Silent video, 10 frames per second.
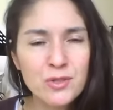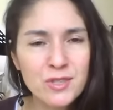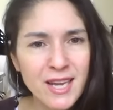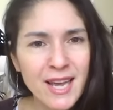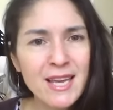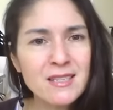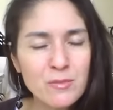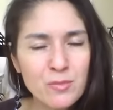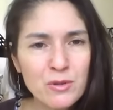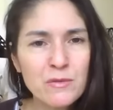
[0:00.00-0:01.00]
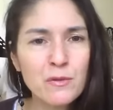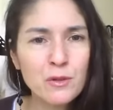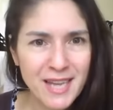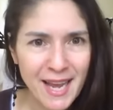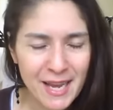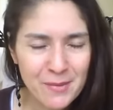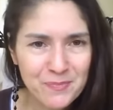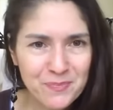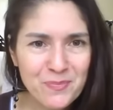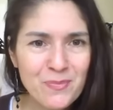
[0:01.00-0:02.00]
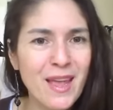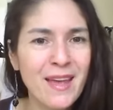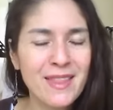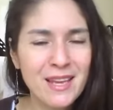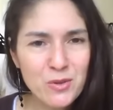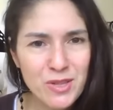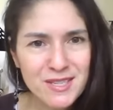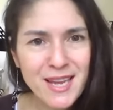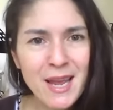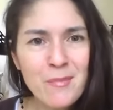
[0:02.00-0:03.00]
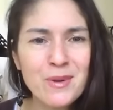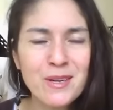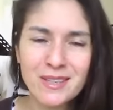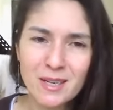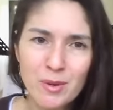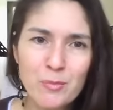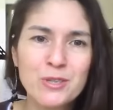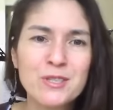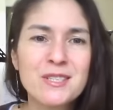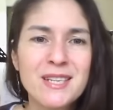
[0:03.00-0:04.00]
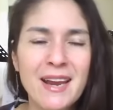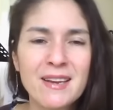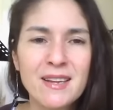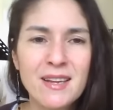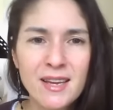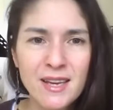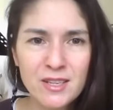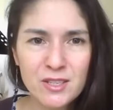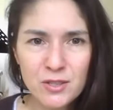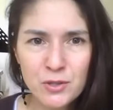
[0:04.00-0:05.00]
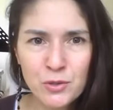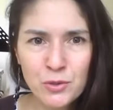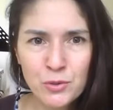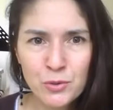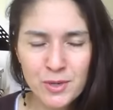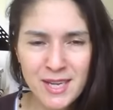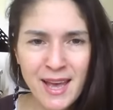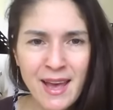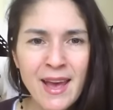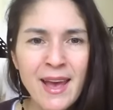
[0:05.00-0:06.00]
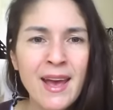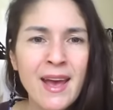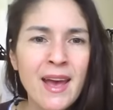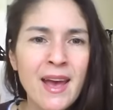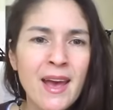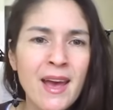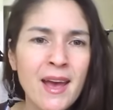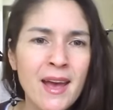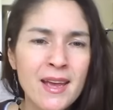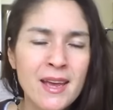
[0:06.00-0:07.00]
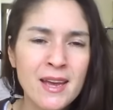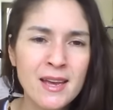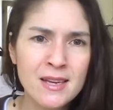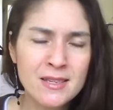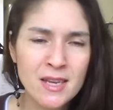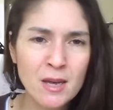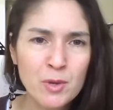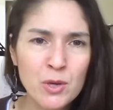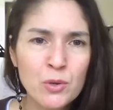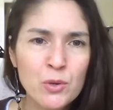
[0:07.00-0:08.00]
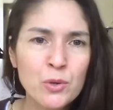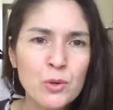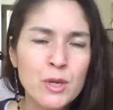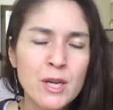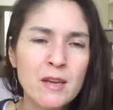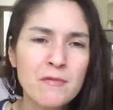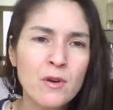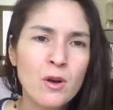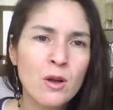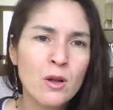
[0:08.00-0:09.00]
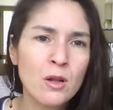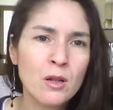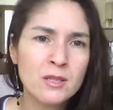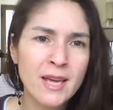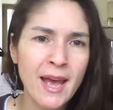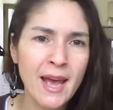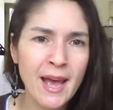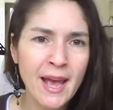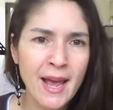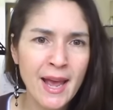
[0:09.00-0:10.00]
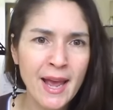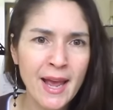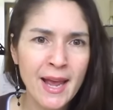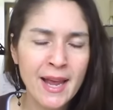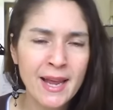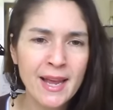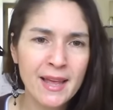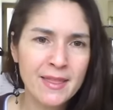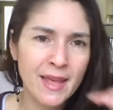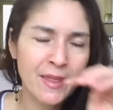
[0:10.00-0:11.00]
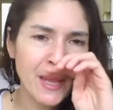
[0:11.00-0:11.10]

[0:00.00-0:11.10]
today is a beautiful day. And then do the same, a little bit more sustained. Today is a beautiful day. And